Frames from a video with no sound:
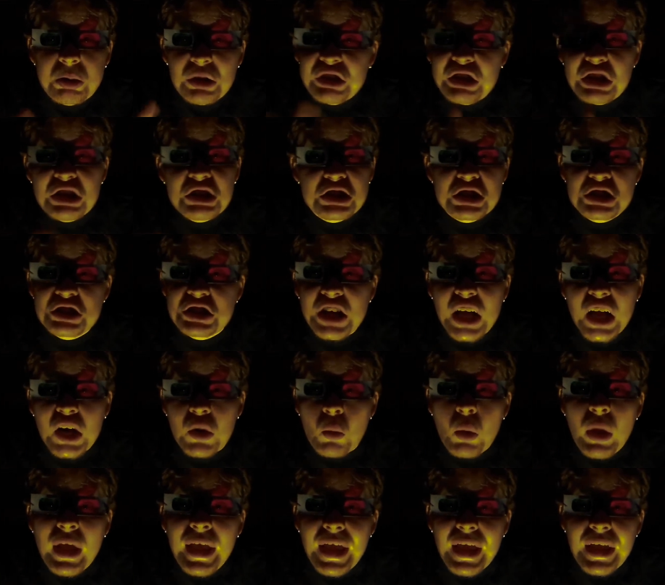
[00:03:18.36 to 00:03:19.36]
but then just
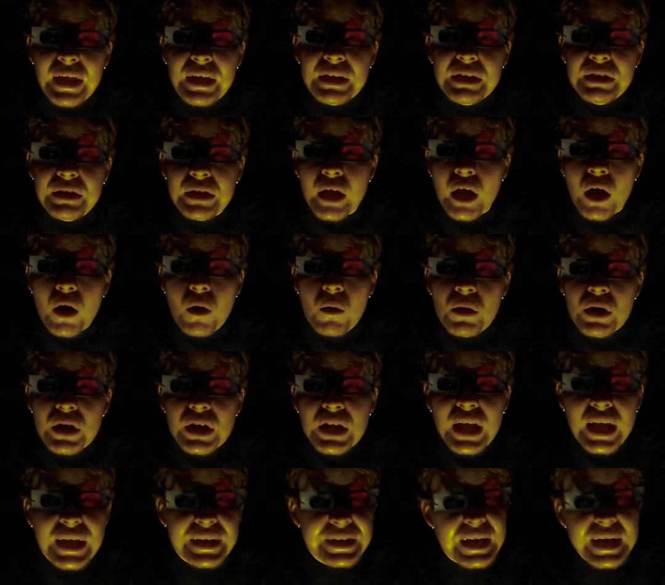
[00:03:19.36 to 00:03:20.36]
got away. And
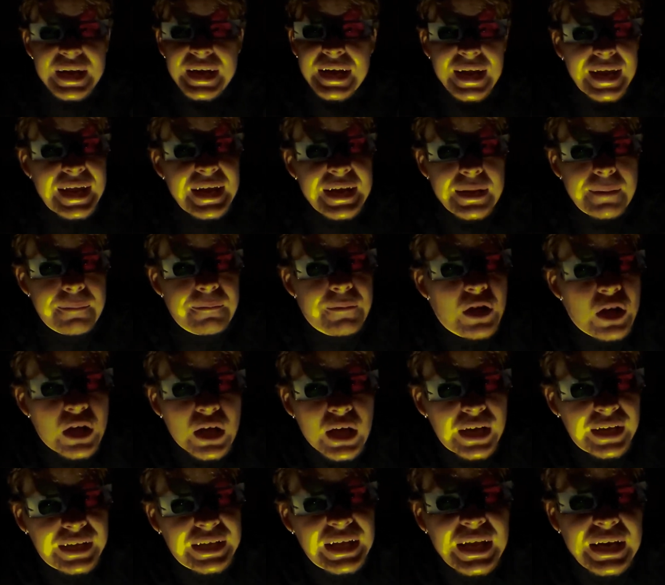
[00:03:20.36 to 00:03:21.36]
then it hit him
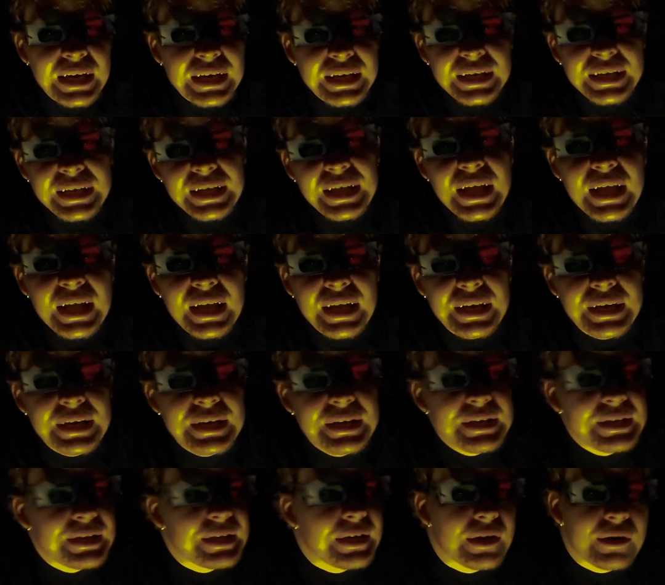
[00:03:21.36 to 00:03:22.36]
again and again,
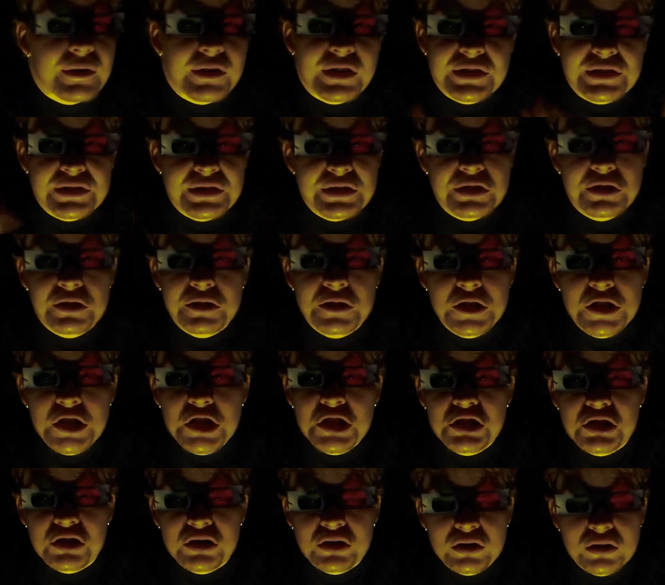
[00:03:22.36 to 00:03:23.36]
because it's
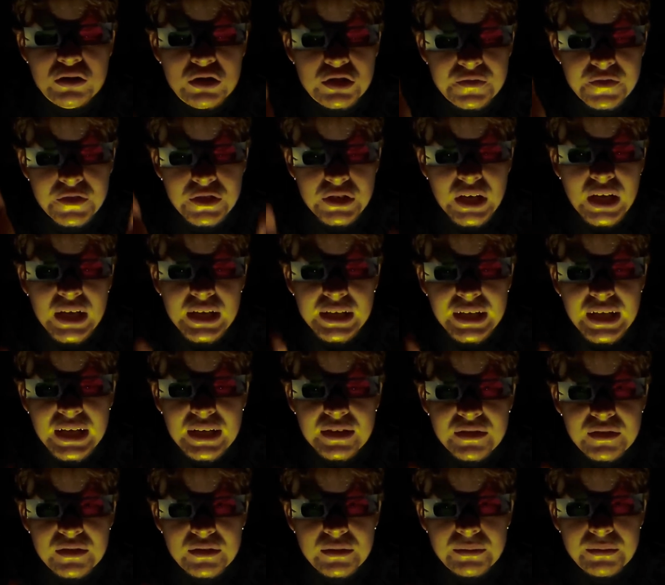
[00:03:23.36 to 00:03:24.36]
traditional, if you knock
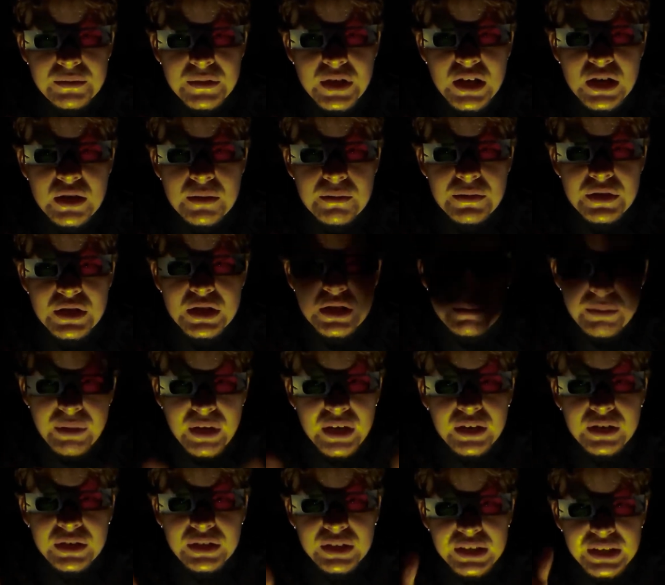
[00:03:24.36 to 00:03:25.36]
out the enemy,
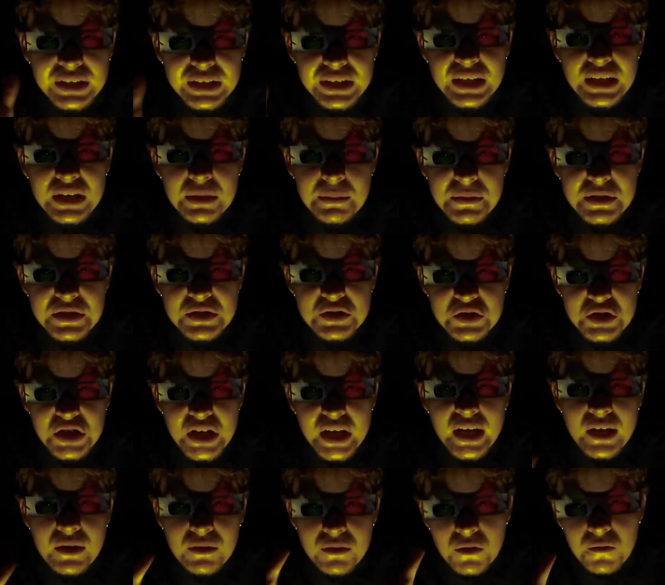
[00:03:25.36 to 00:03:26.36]
apparently the enemy's
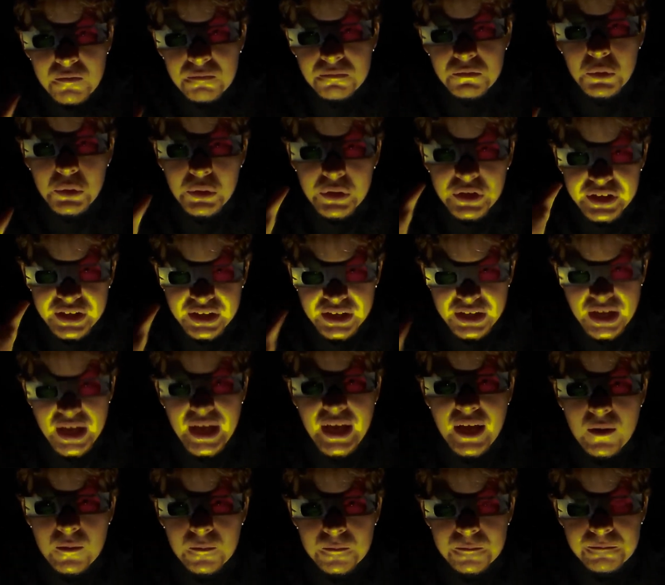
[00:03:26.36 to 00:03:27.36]
down for the
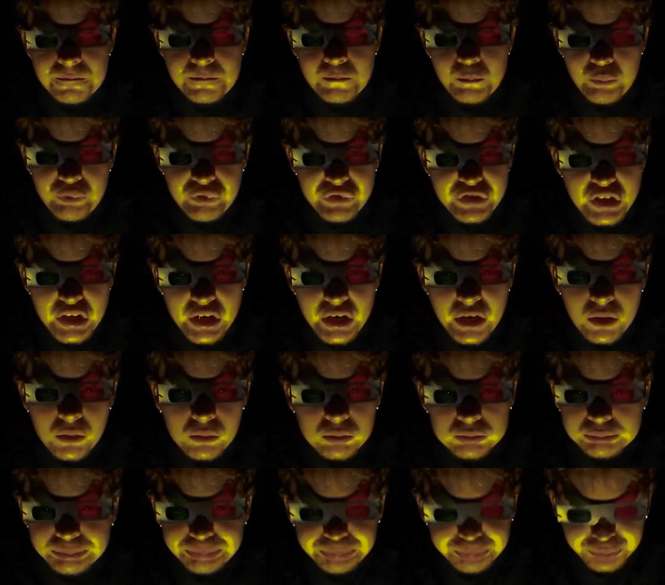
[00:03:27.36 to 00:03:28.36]
count,
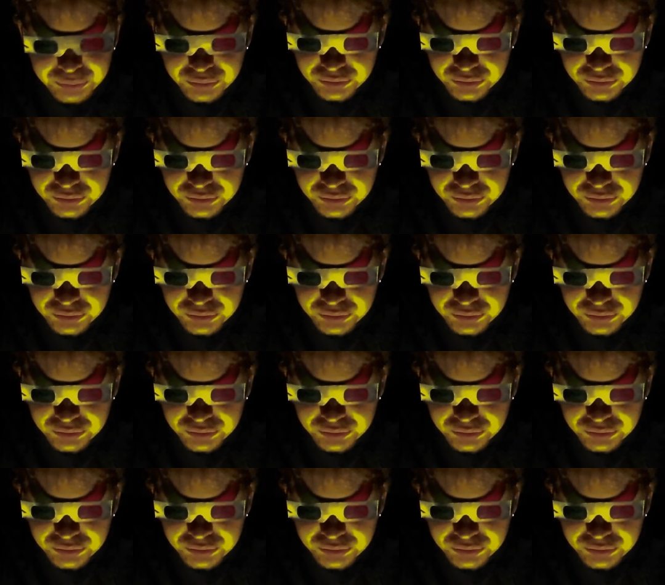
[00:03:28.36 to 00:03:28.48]
but